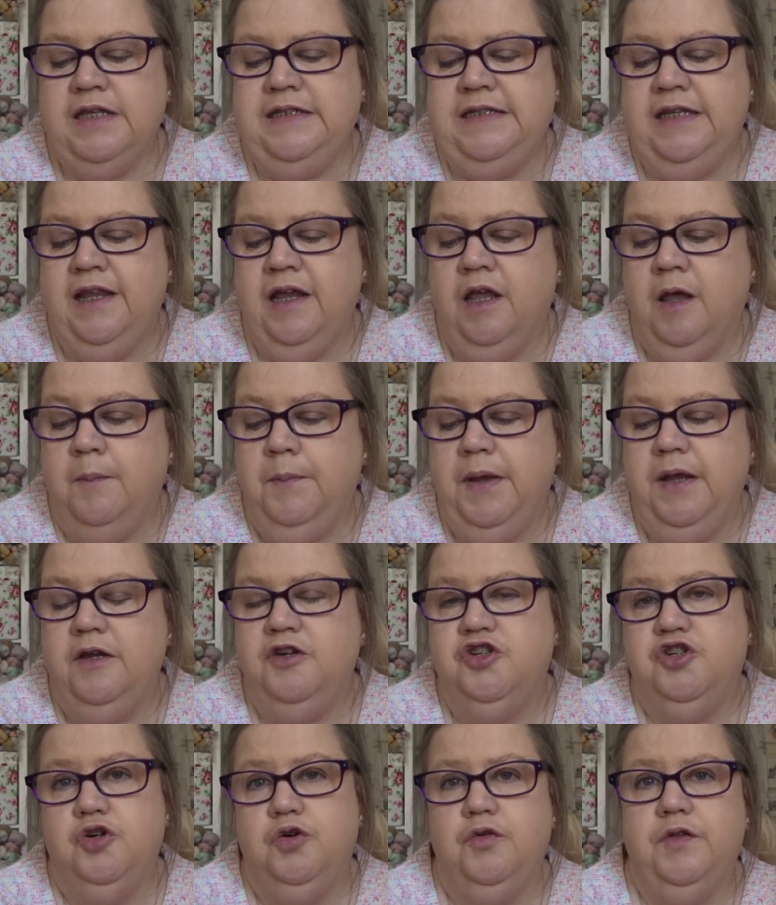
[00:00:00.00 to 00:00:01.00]
So they can be
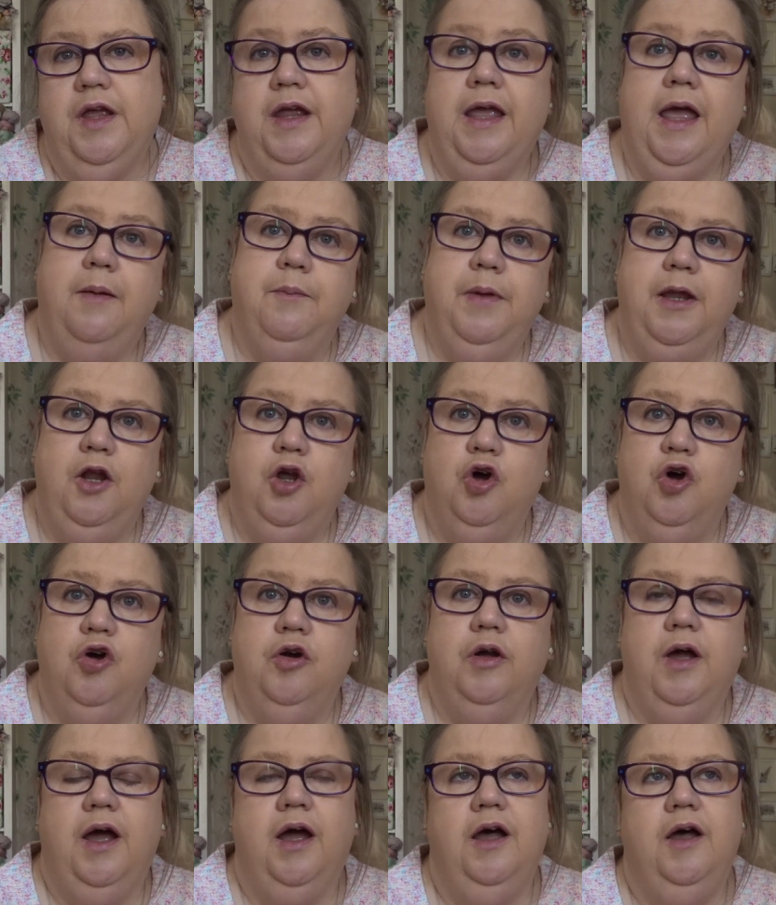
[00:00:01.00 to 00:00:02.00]
short, they can be
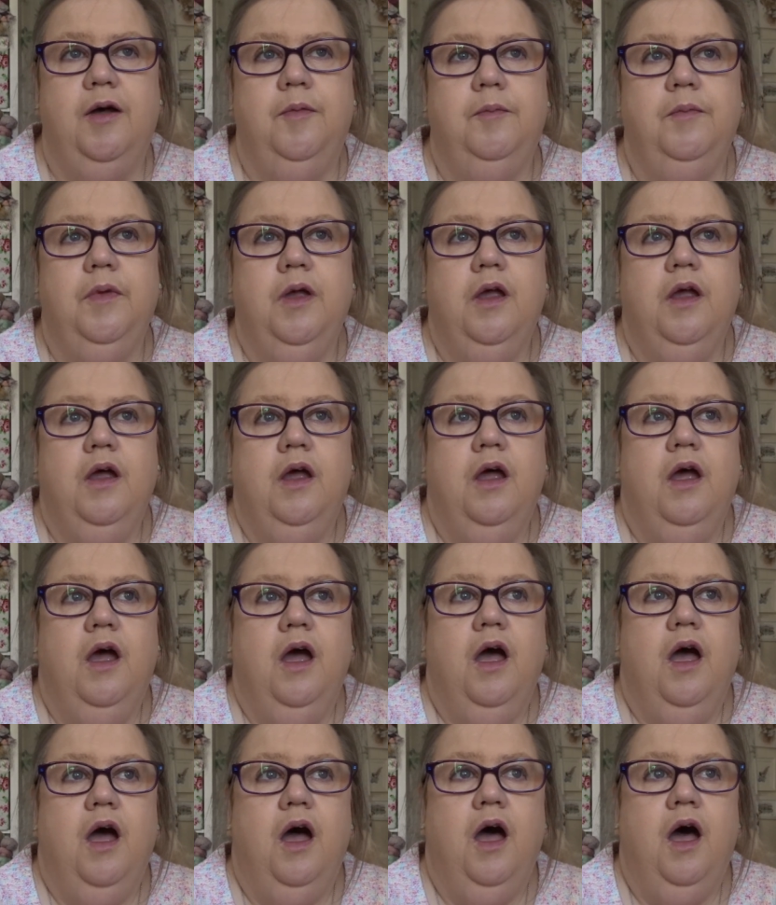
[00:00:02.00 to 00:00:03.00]
long.
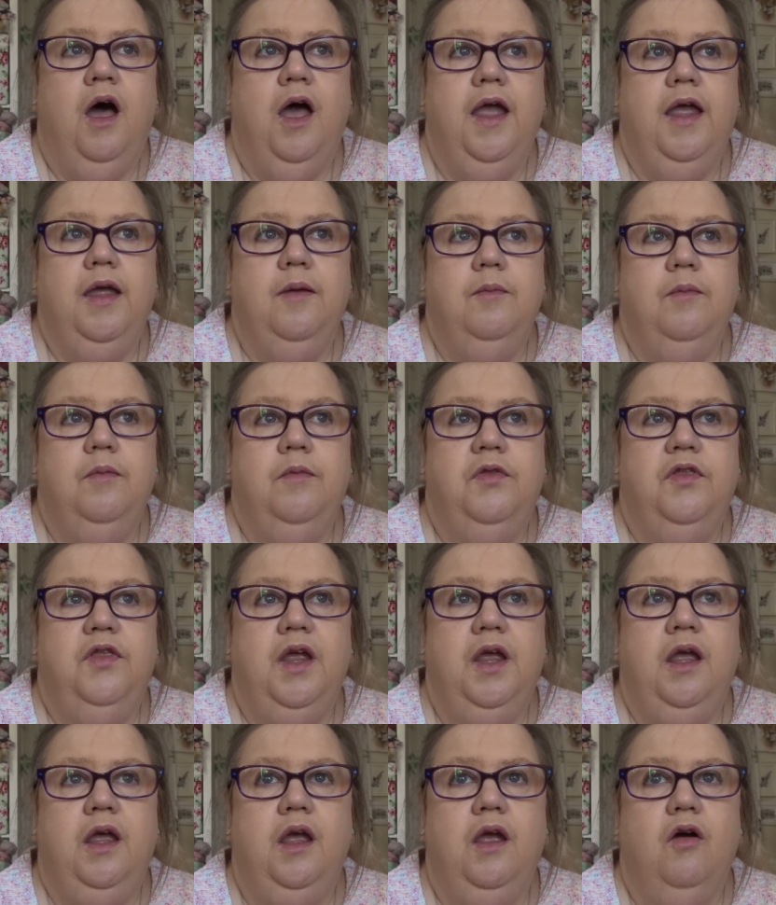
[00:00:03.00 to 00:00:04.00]
I'm
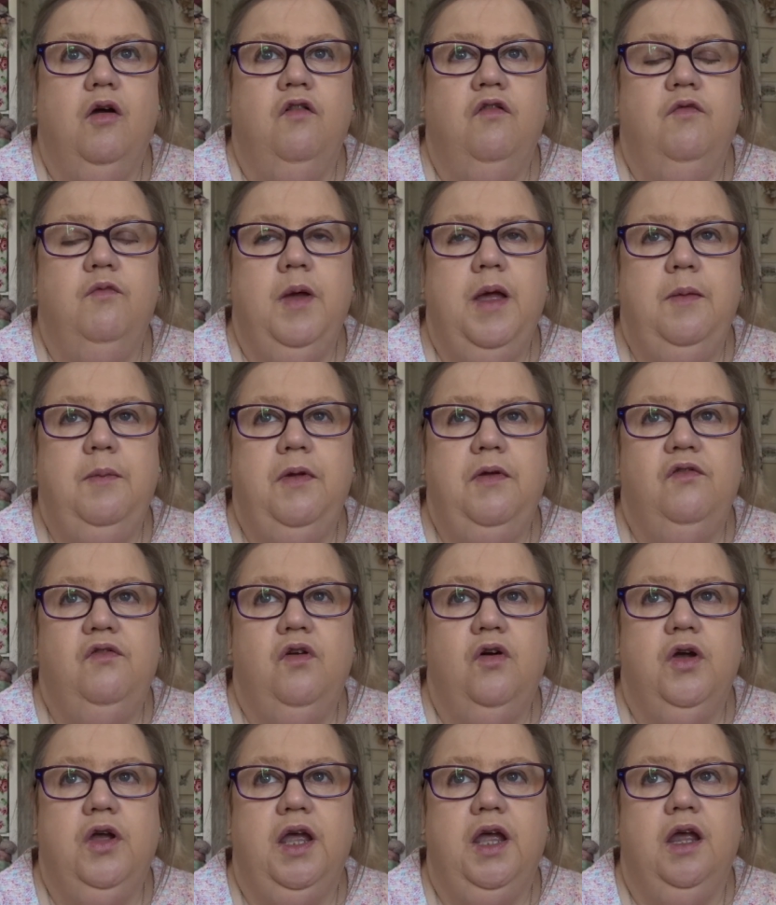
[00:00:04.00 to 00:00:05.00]
thinking of maybe
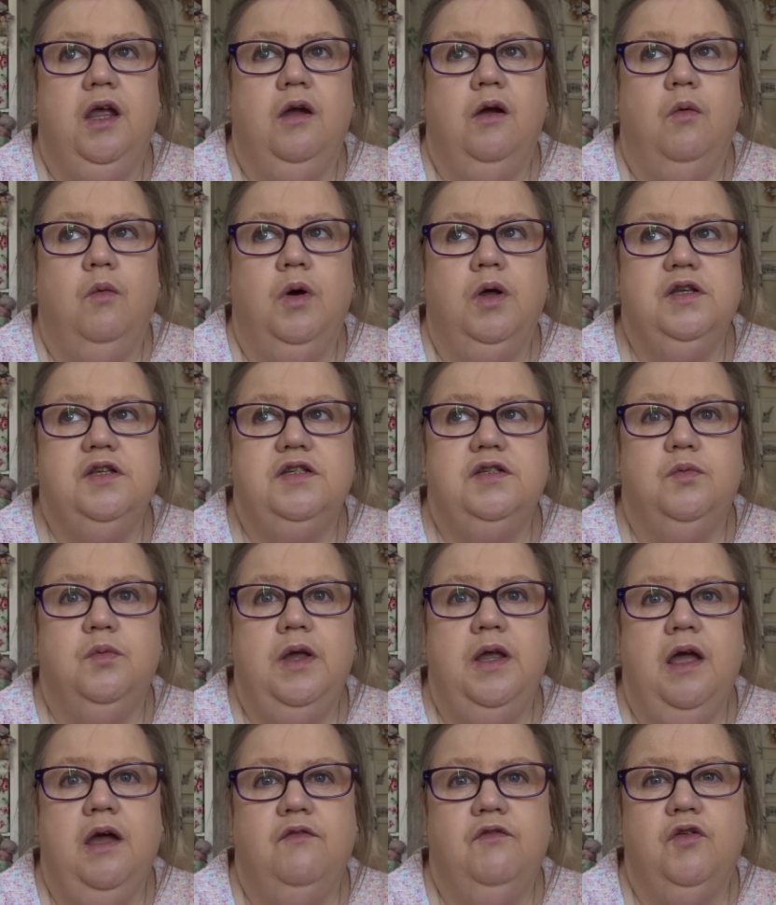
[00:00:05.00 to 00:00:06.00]
vlogging once we
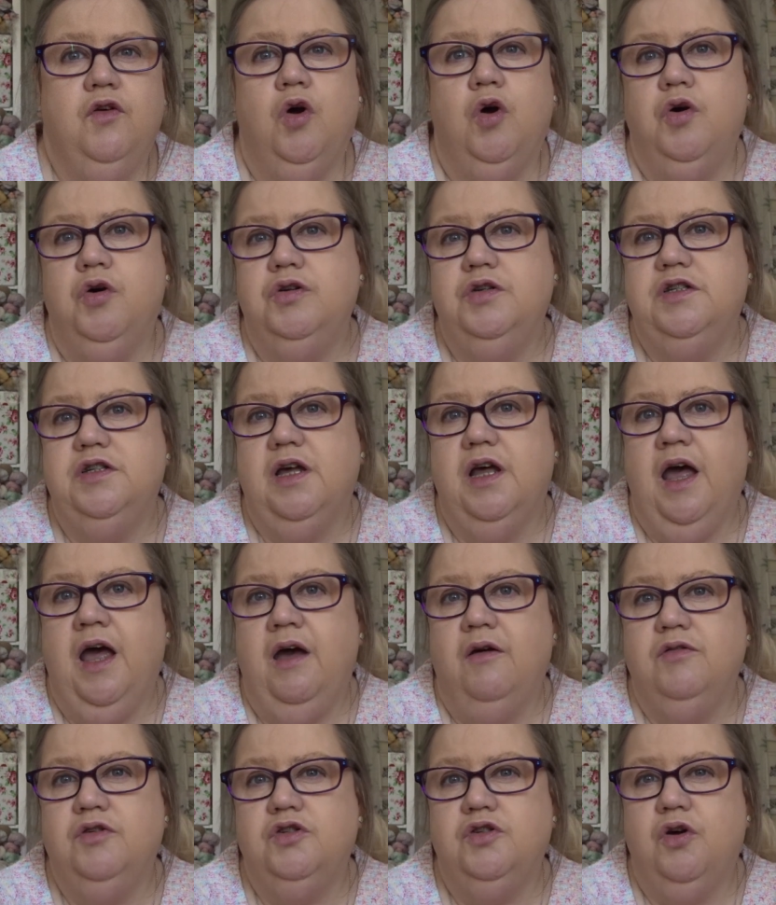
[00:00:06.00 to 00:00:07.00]
have got
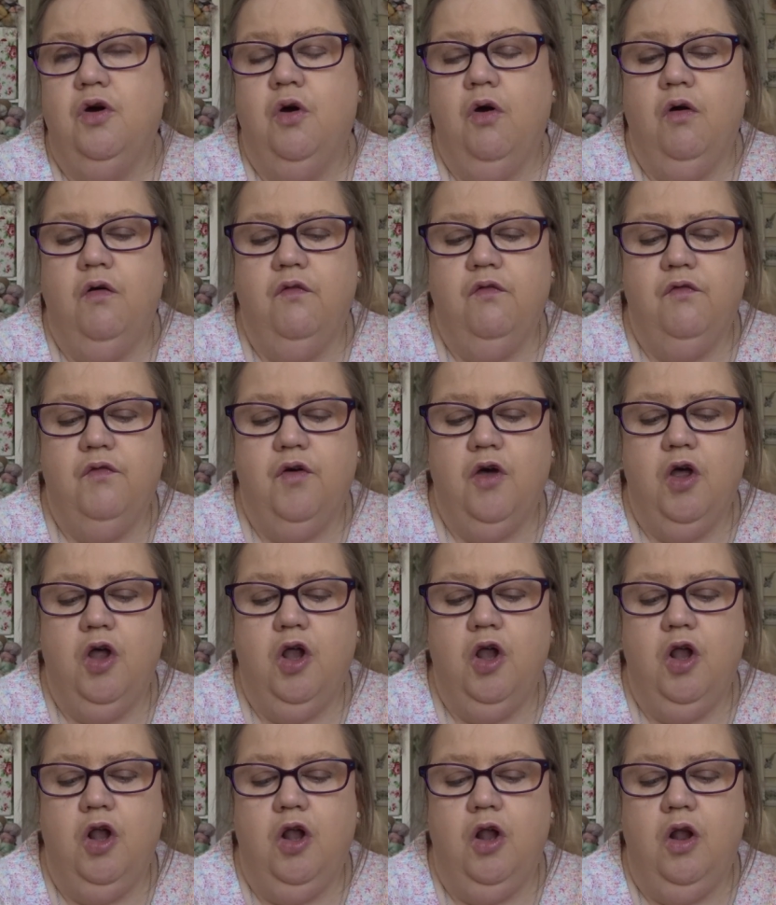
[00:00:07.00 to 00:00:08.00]
out of
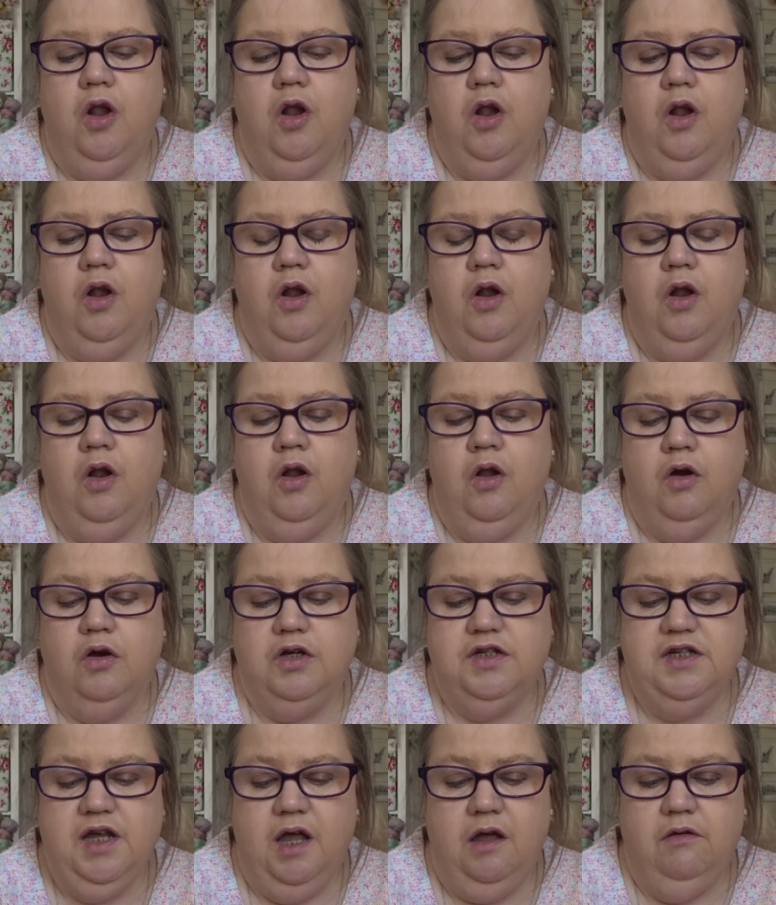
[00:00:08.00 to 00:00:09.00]

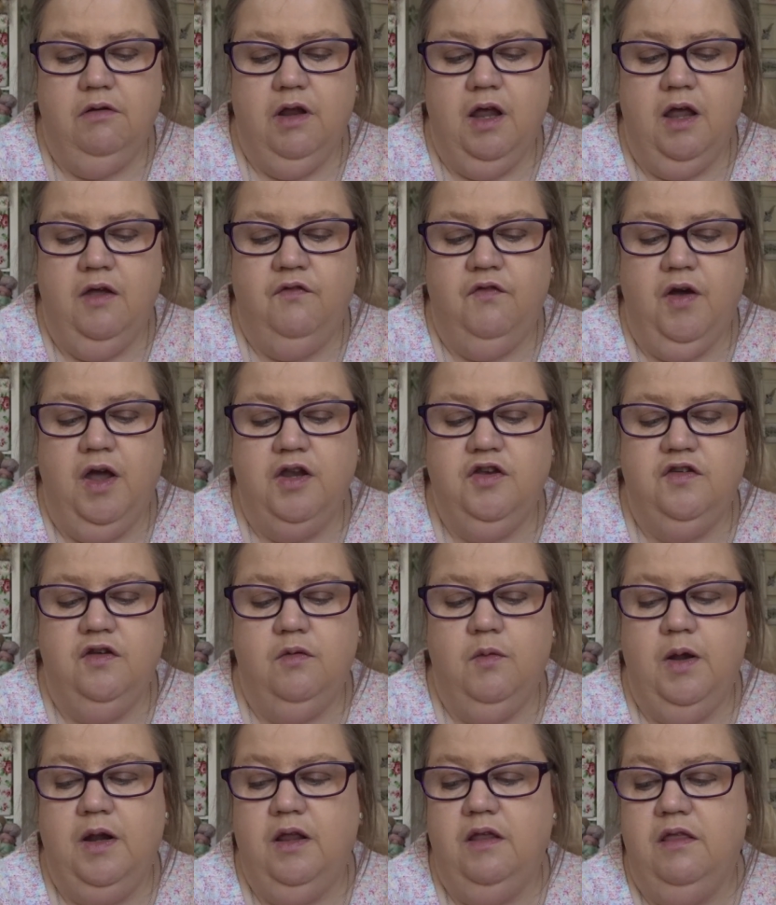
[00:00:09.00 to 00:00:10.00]
lockdown. If I
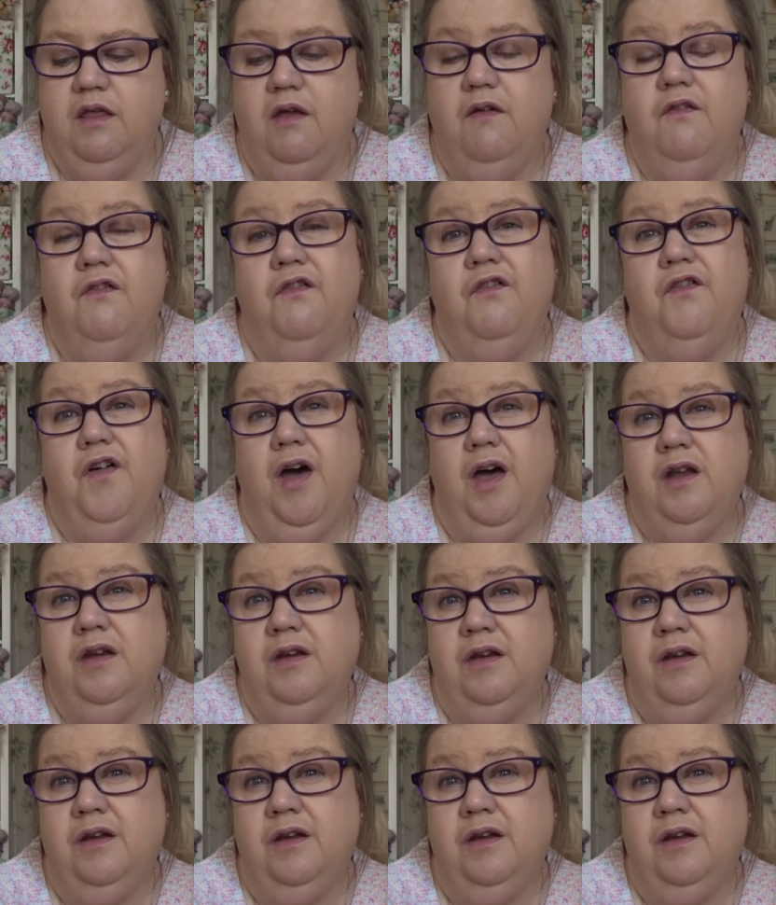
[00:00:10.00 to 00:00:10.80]
do anything fun,